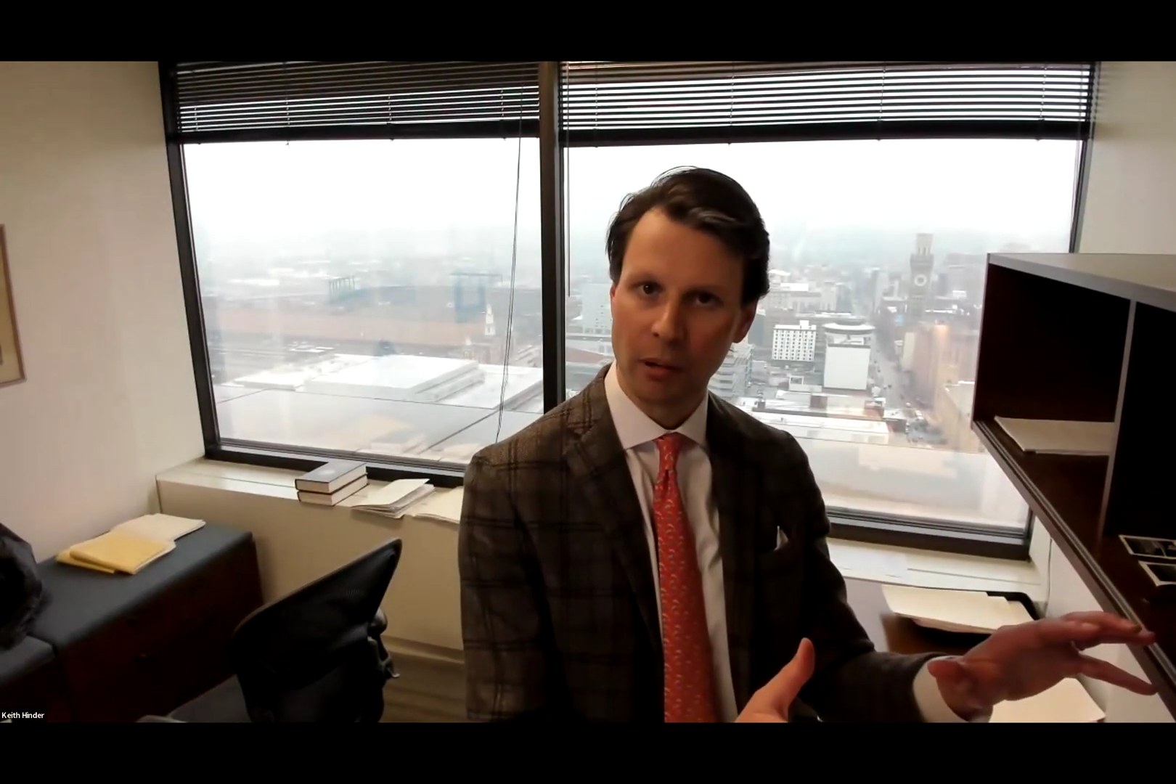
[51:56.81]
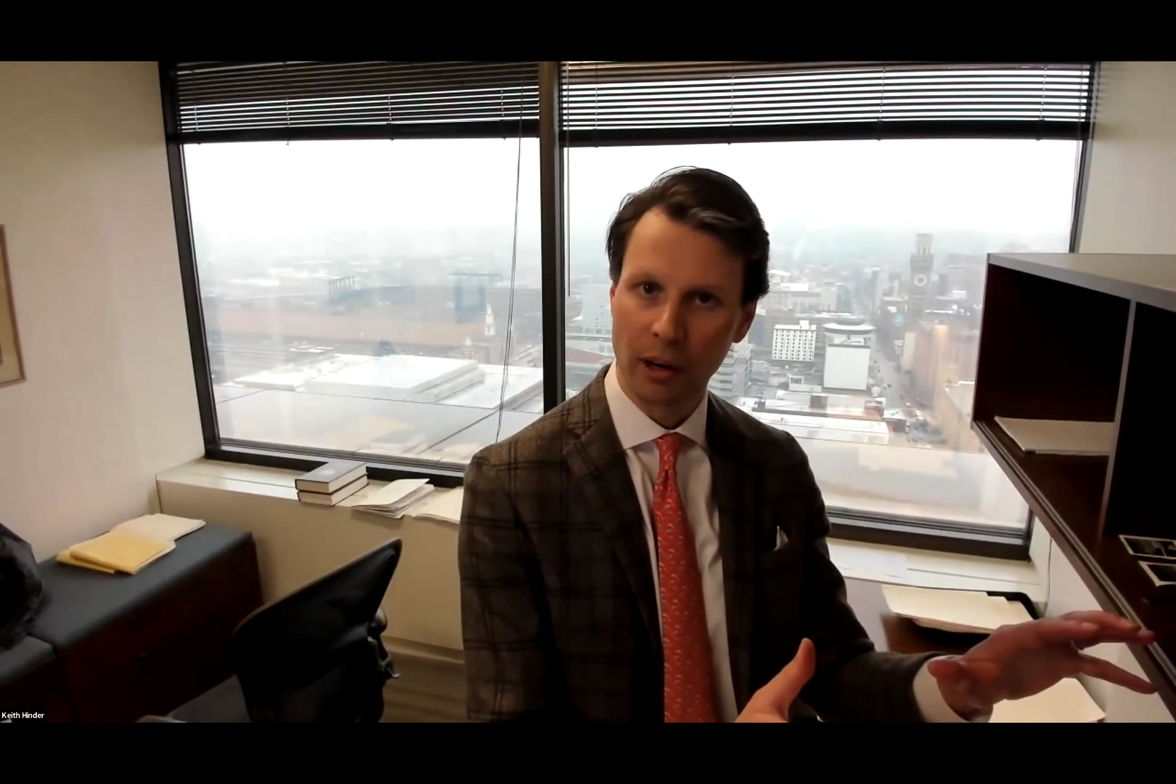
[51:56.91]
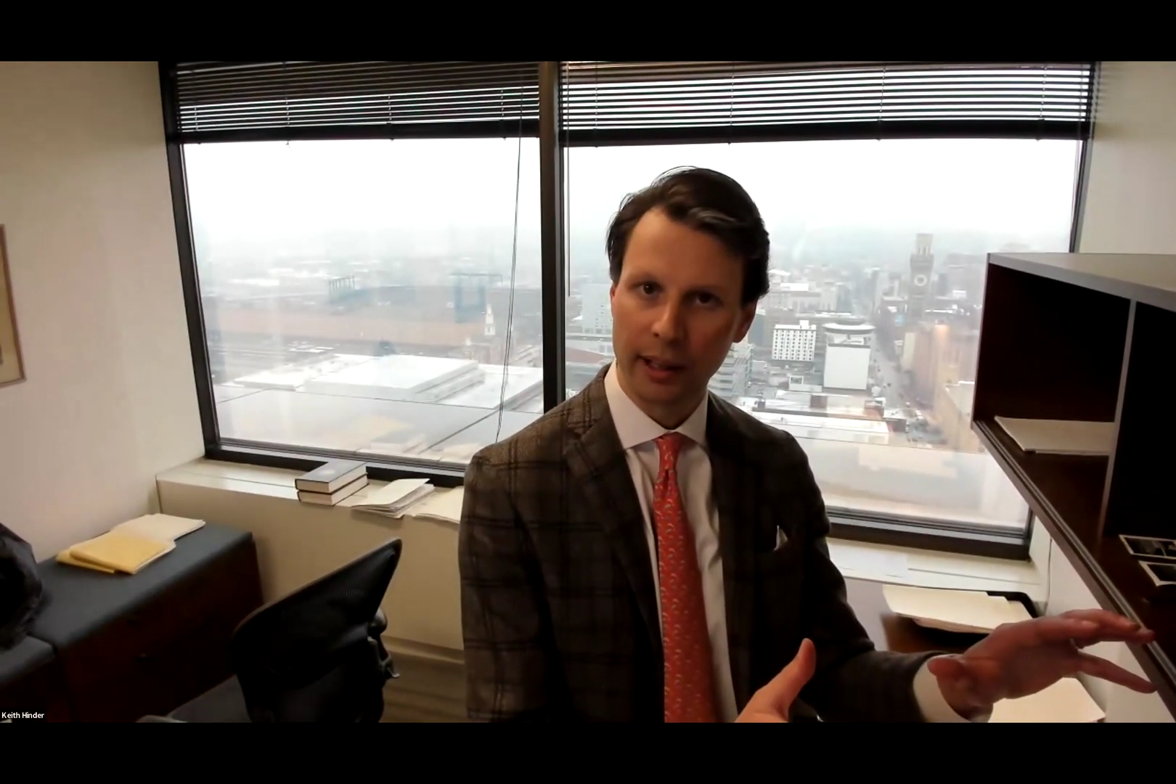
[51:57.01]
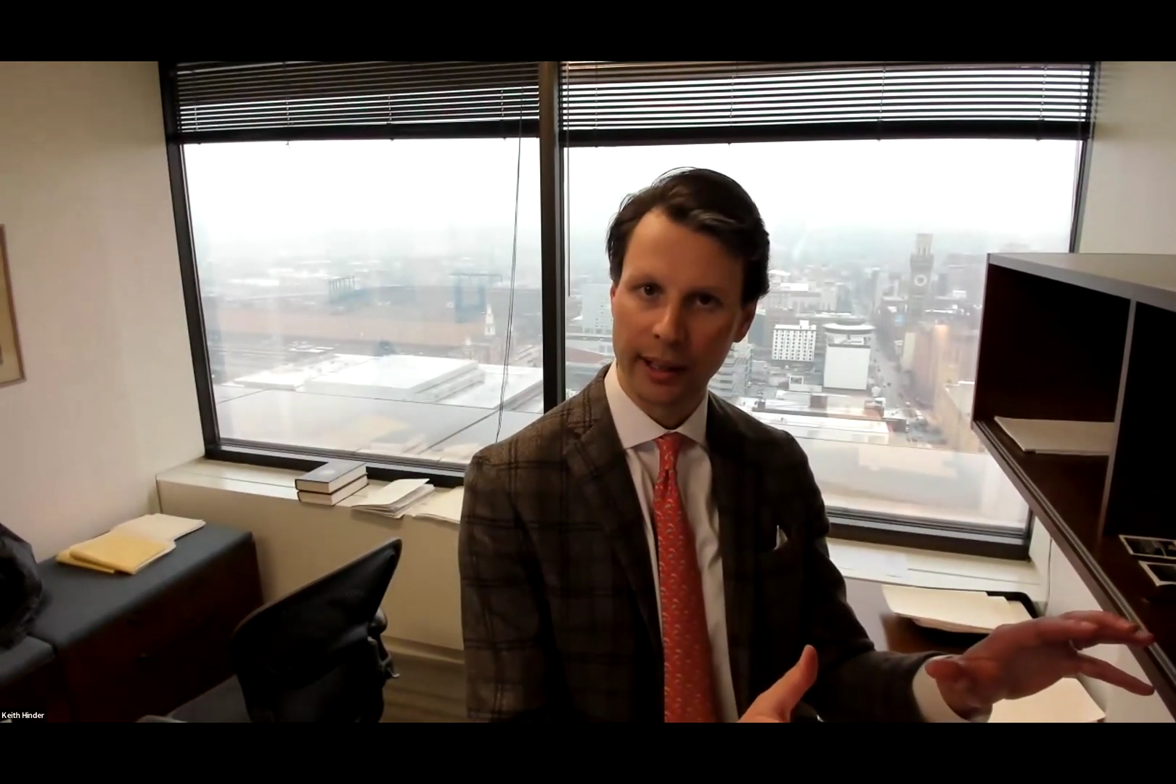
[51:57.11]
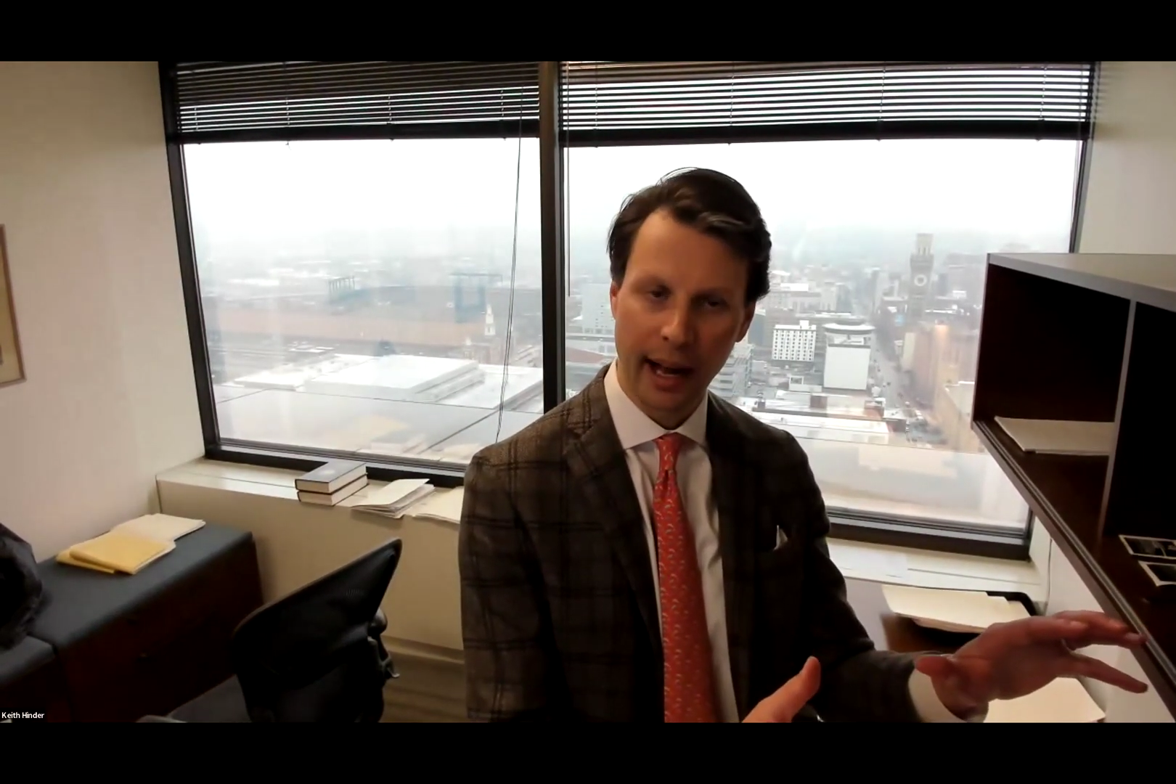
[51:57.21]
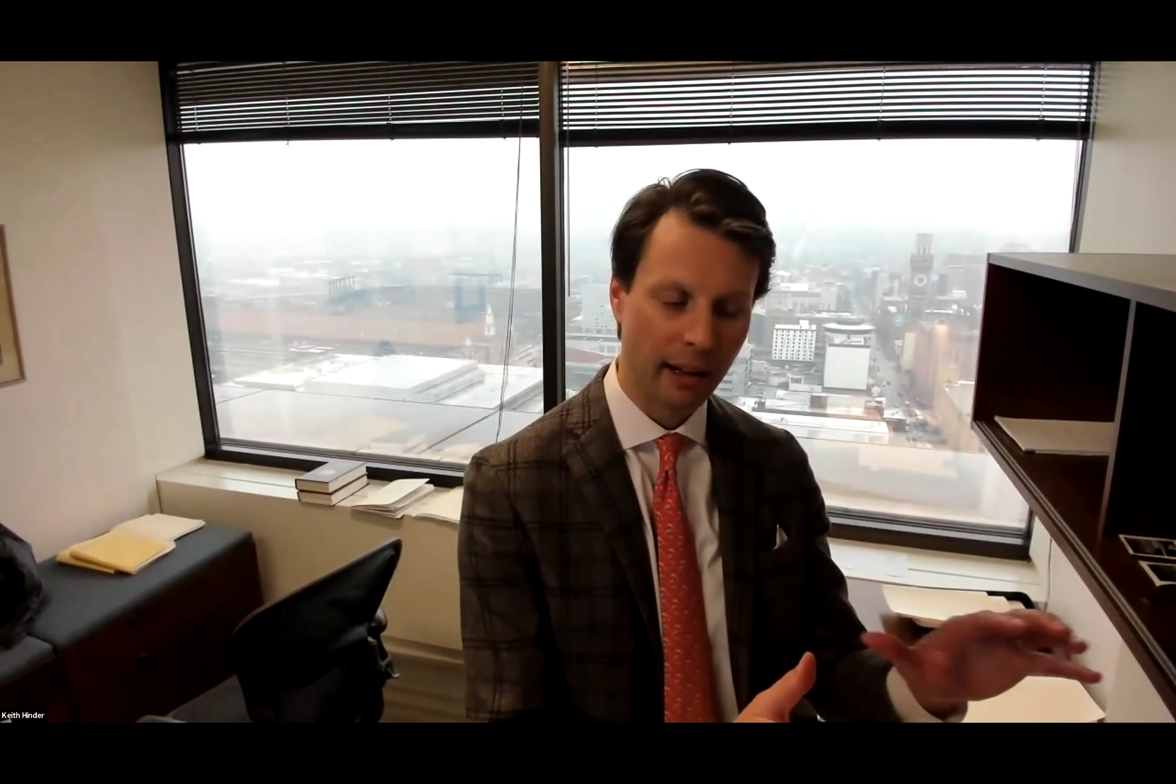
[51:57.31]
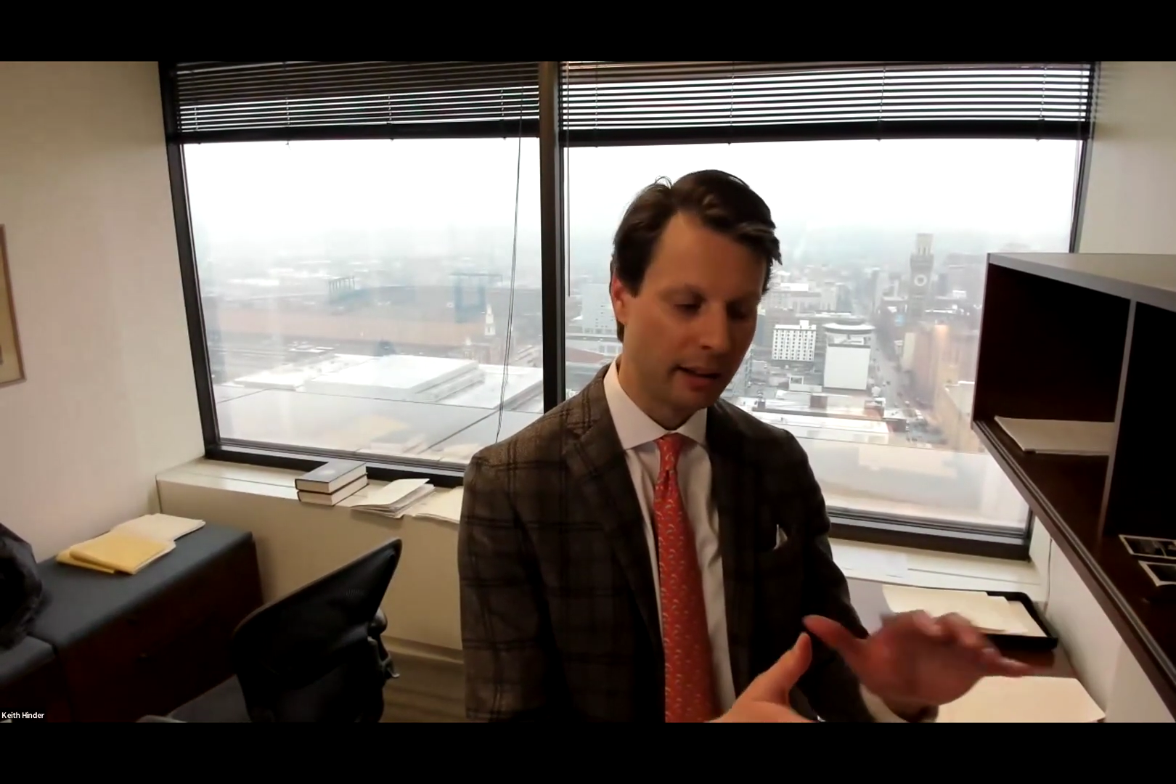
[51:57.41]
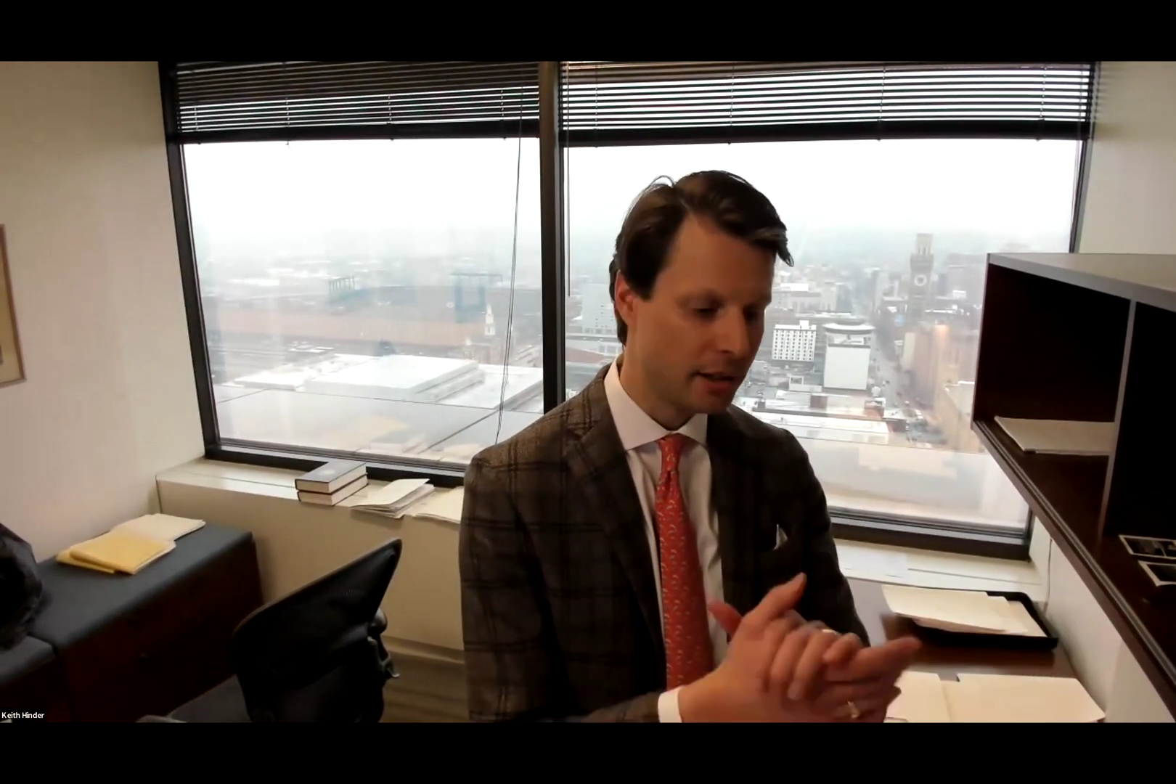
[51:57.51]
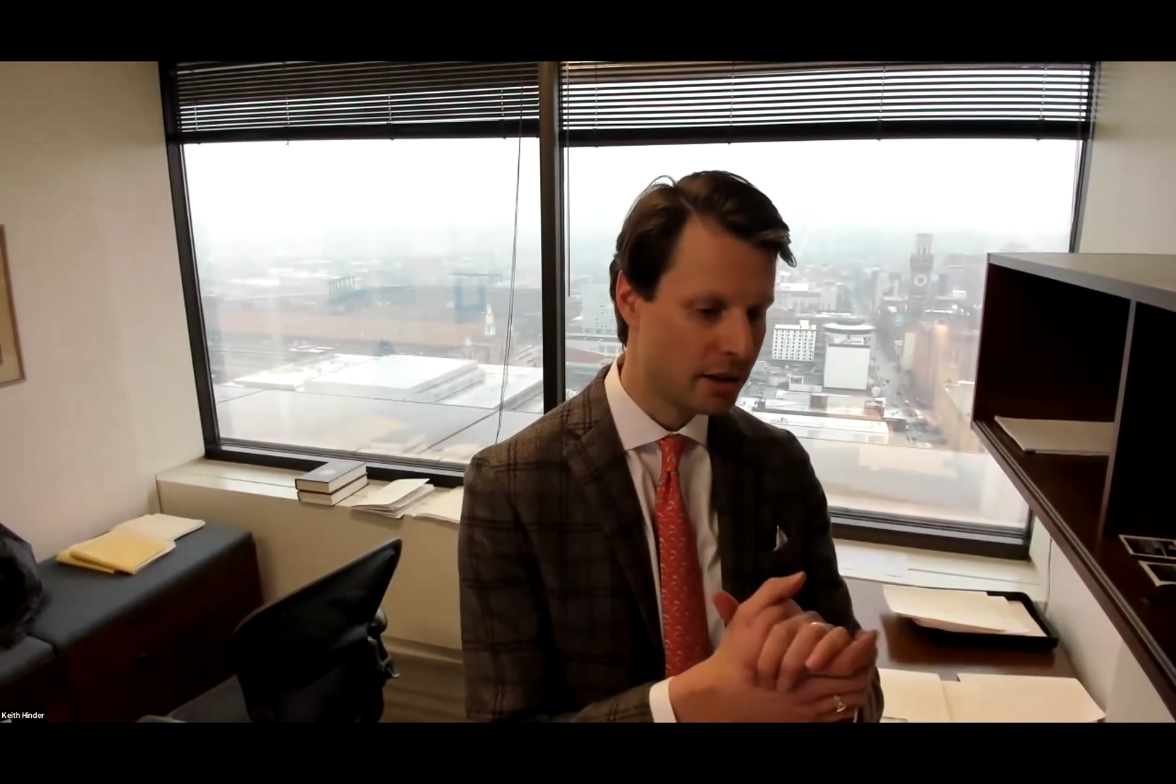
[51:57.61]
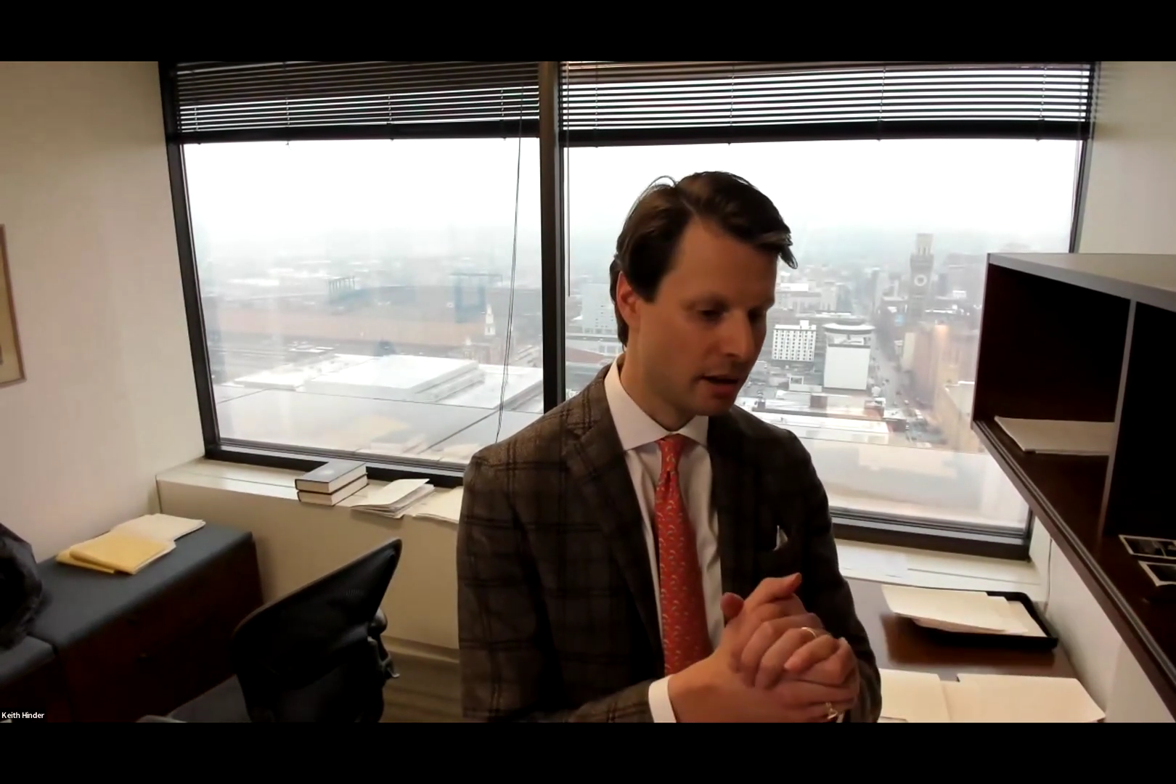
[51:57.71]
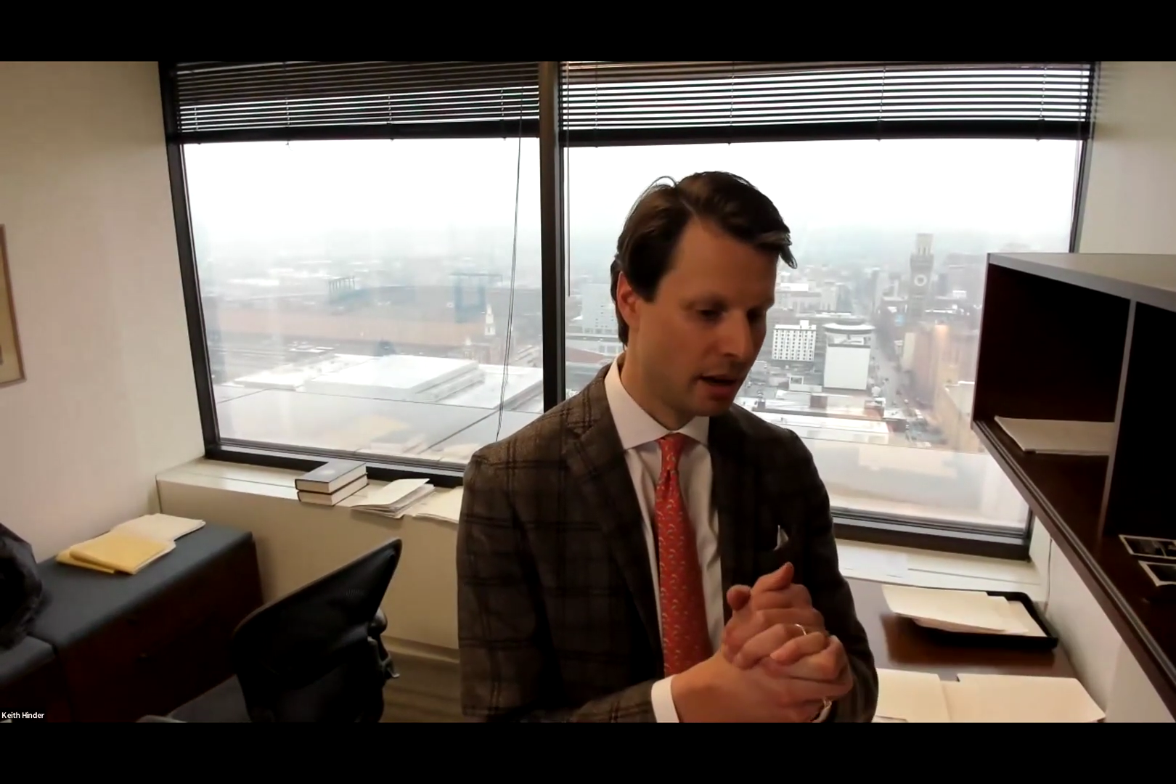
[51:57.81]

market knowledge,